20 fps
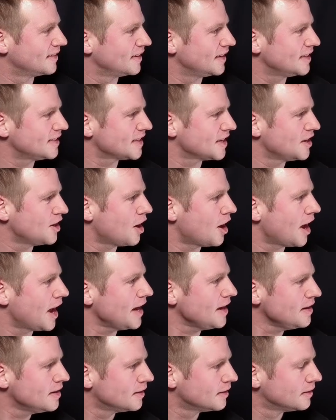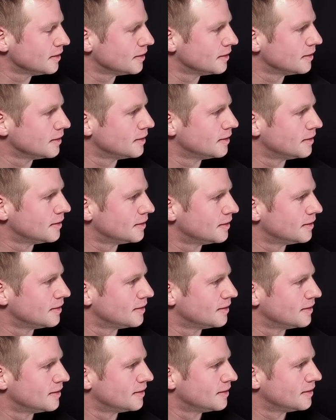Is it 9?
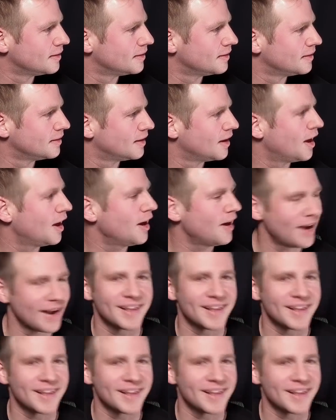All right,